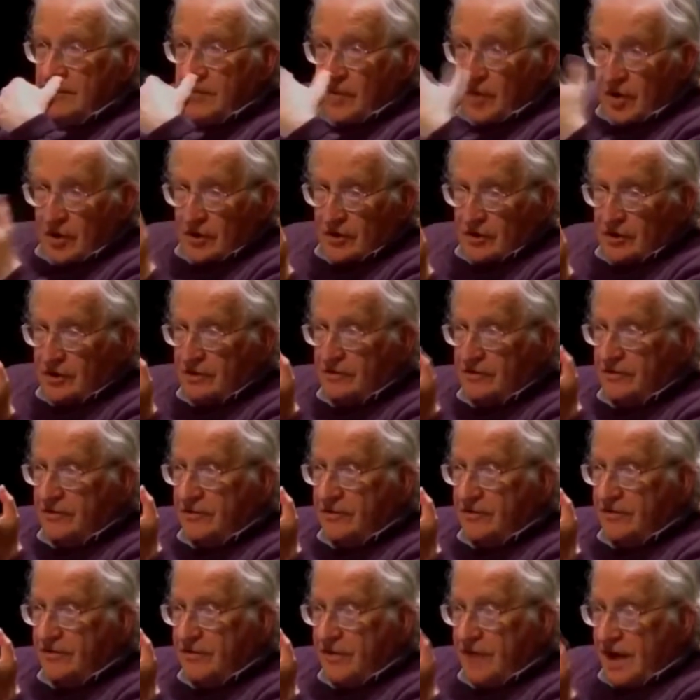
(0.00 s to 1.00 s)
moral
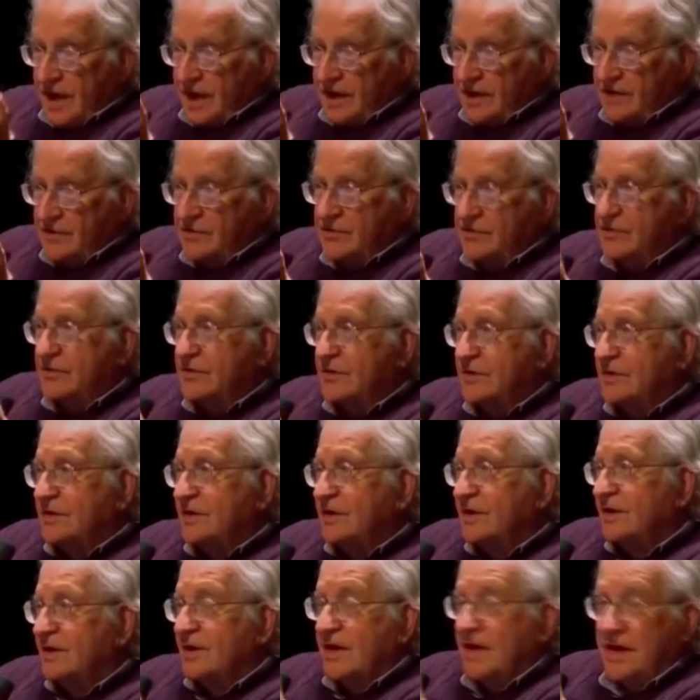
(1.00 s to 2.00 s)

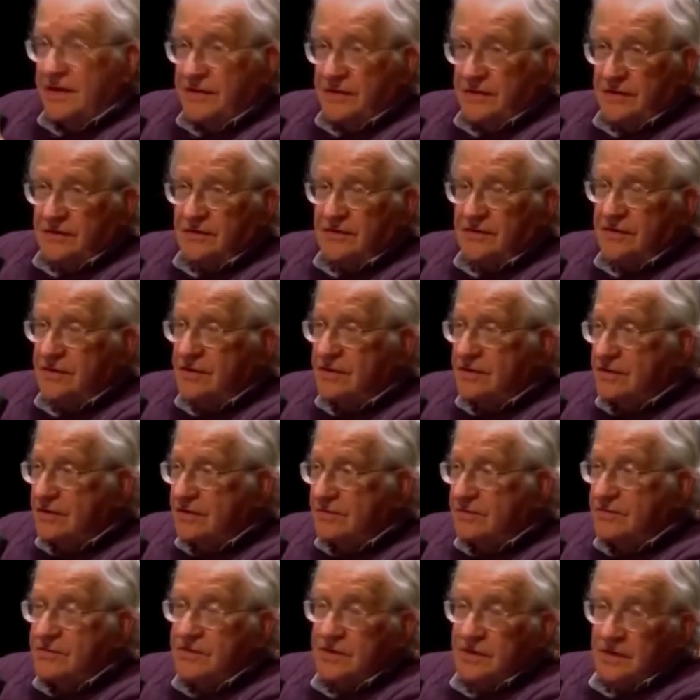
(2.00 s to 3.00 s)
values and ethical
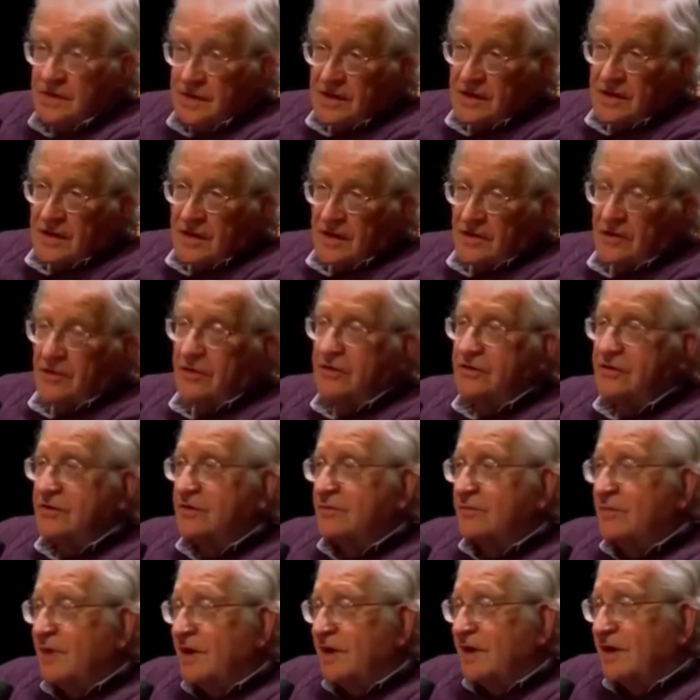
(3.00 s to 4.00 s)
systems are
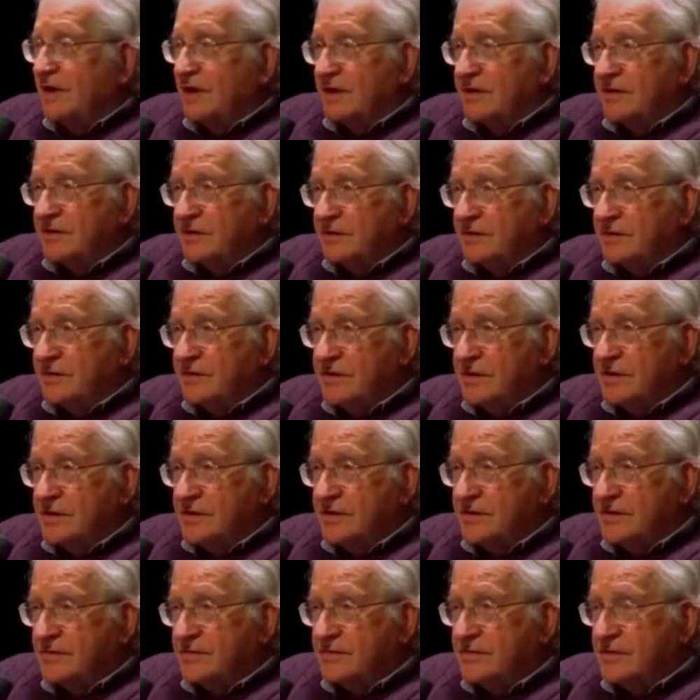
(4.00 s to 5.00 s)
also biological
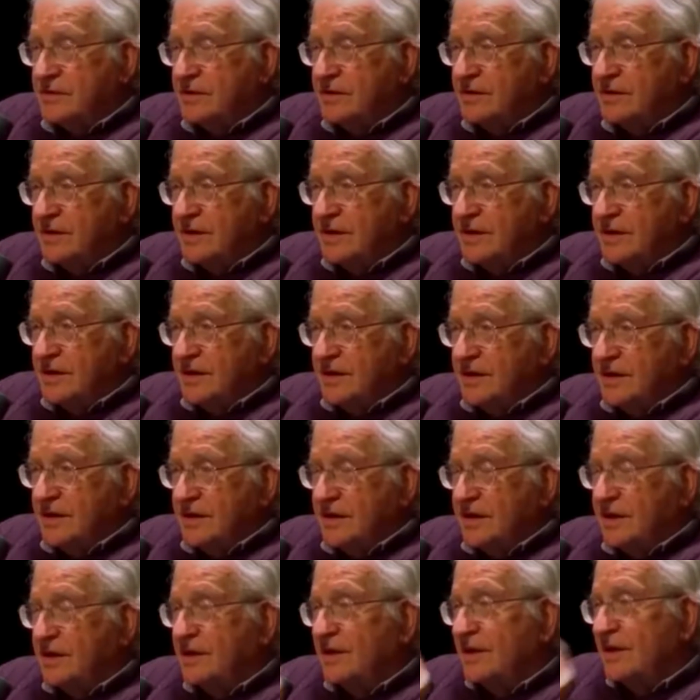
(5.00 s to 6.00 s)
systems.
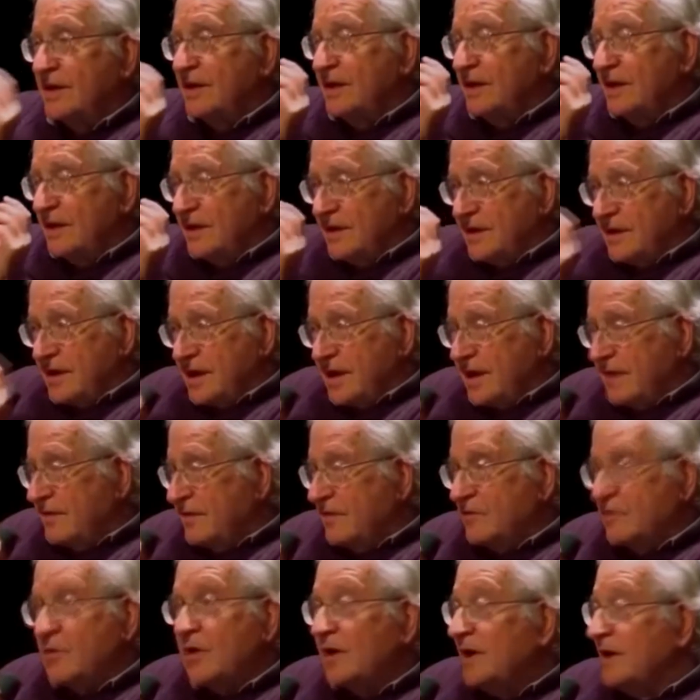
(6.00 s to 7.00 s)

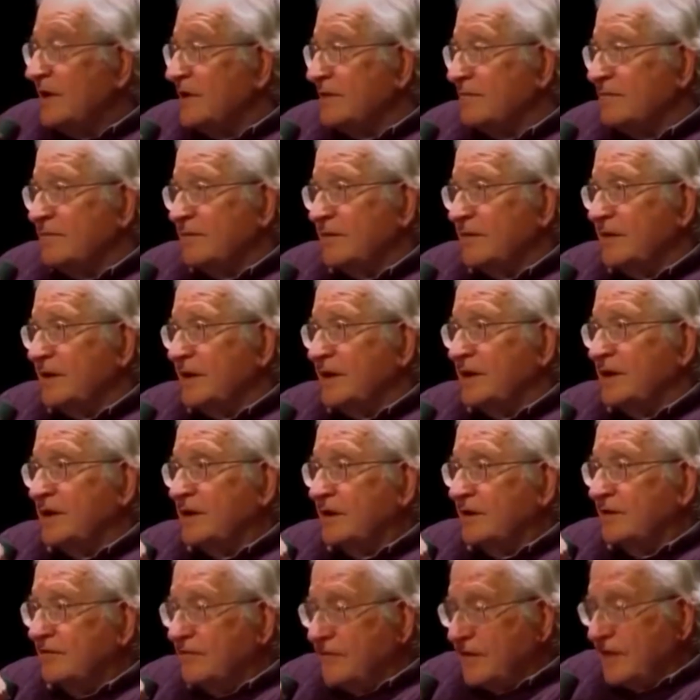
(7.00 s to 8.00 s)
Every one of them
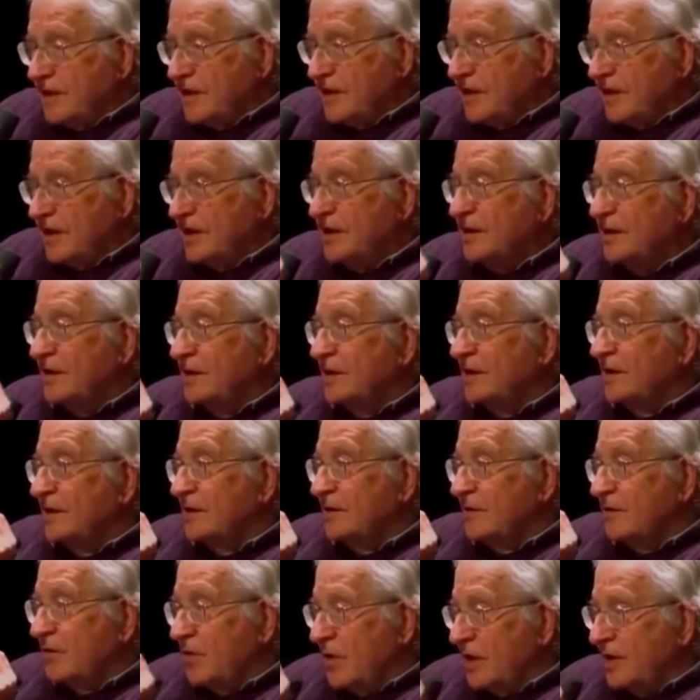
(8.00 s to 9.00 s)
can vary
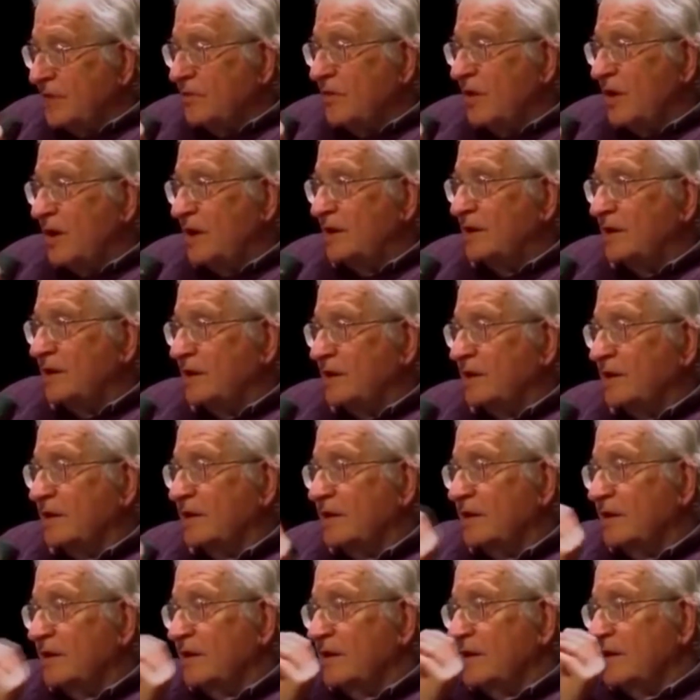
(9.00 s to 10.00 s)
quite widely
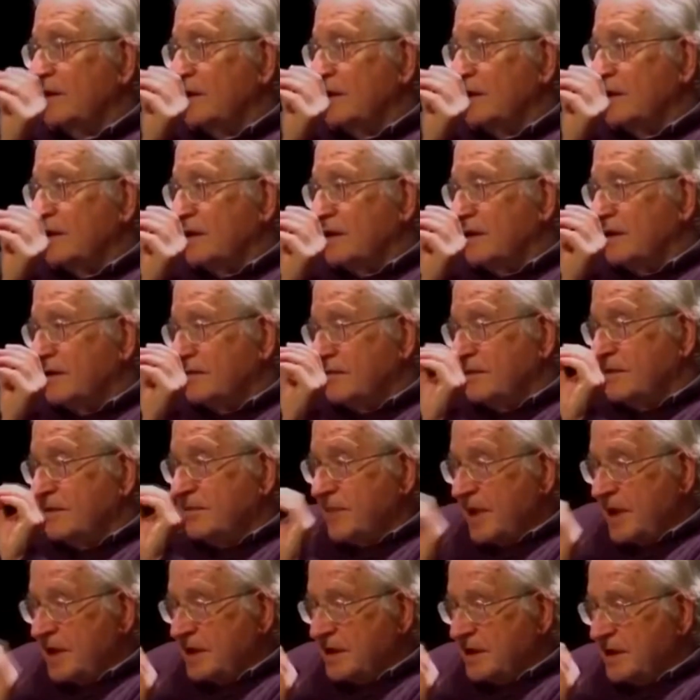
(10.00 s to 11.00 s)

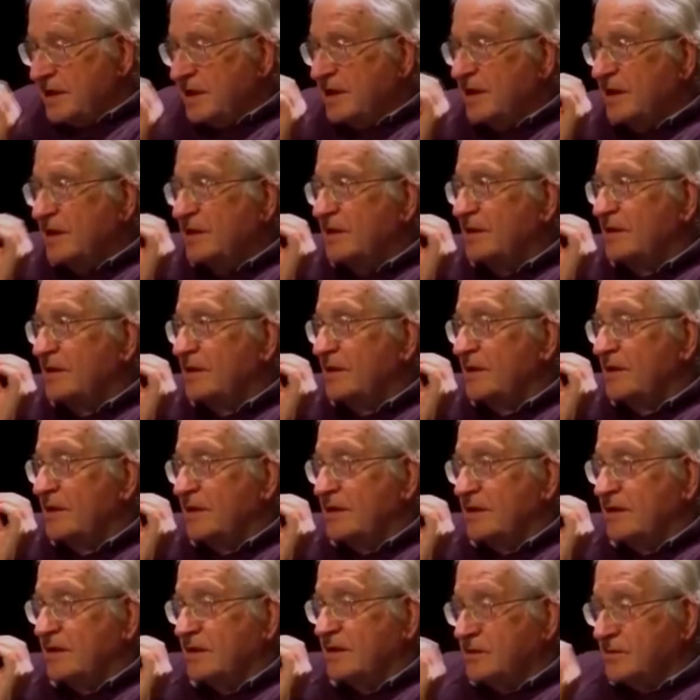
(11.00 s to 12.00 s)
depending on
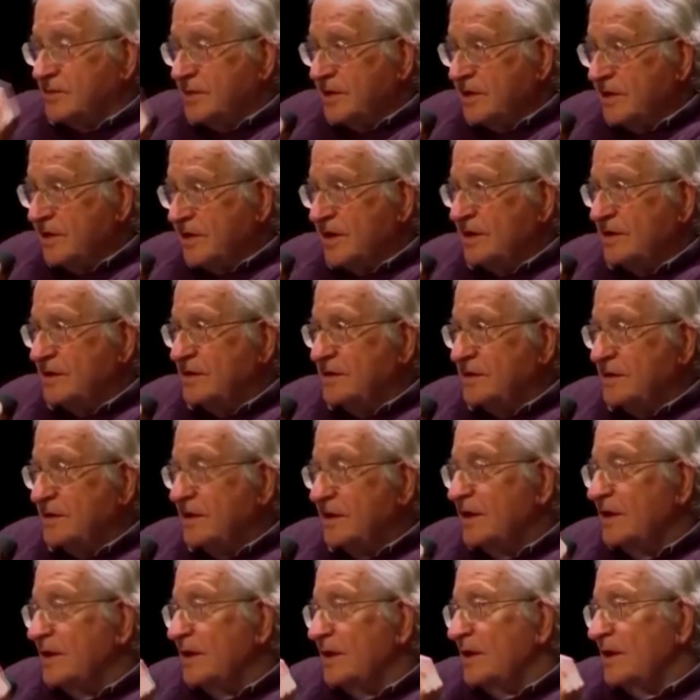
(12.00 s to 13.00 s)
experience.
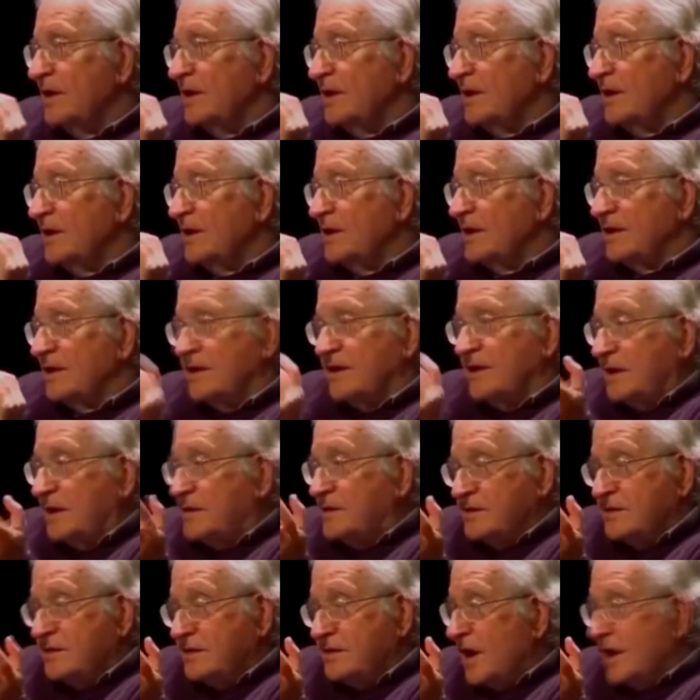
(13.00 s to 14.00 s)

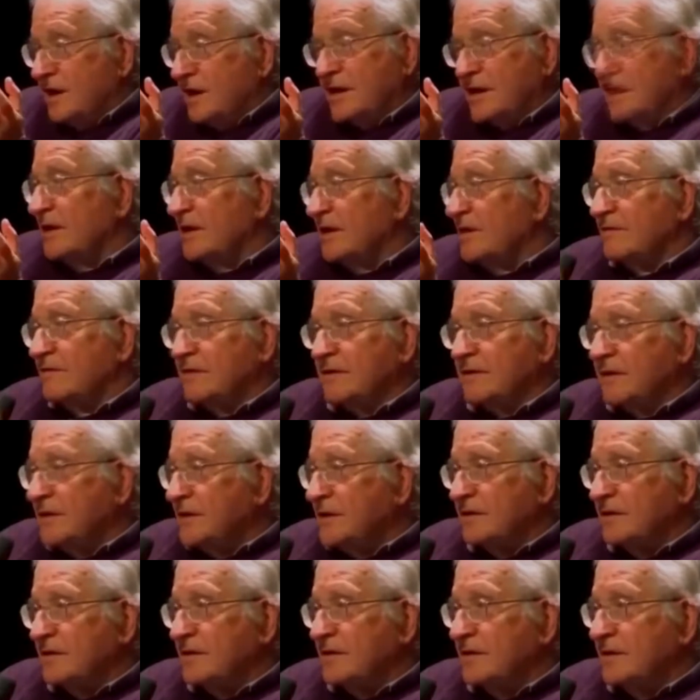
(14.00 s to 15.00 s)
That's not
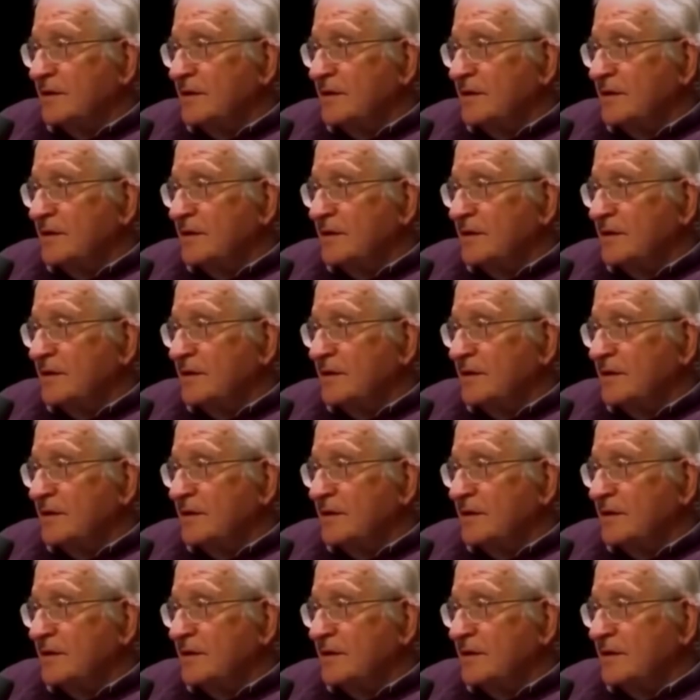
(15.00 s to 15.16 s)
controversial.